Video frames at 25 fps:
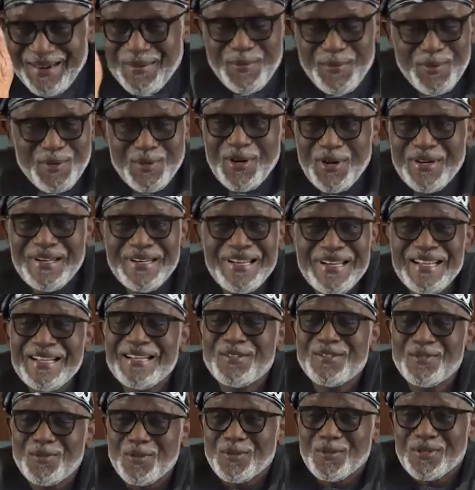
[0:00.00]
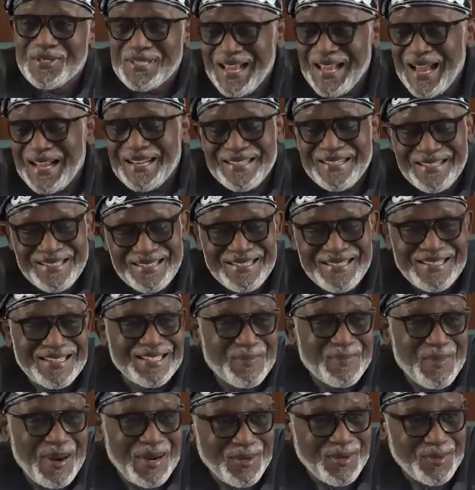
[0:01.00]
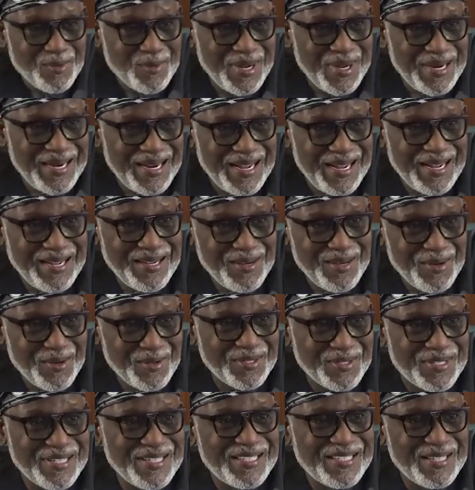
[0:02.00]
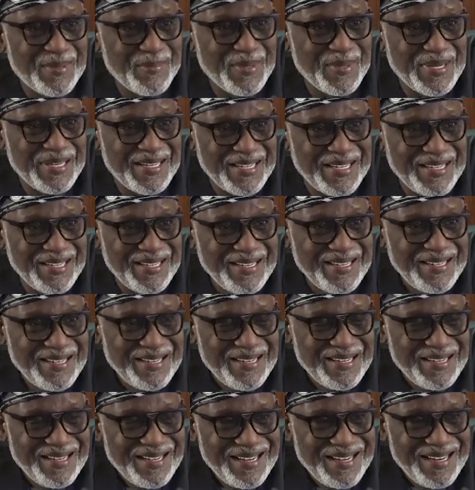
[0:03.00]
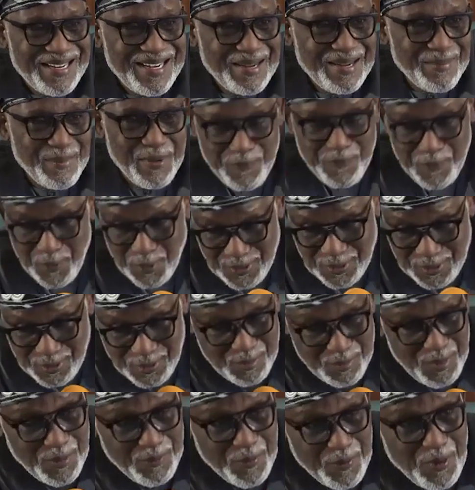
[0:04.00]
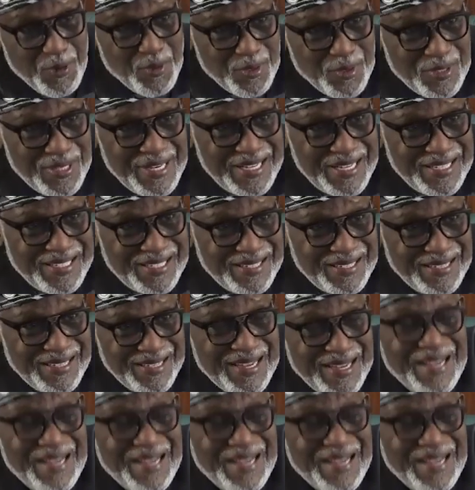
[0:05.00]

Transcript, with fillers: We don't need to start this marijuana or this C B D Before, before using it.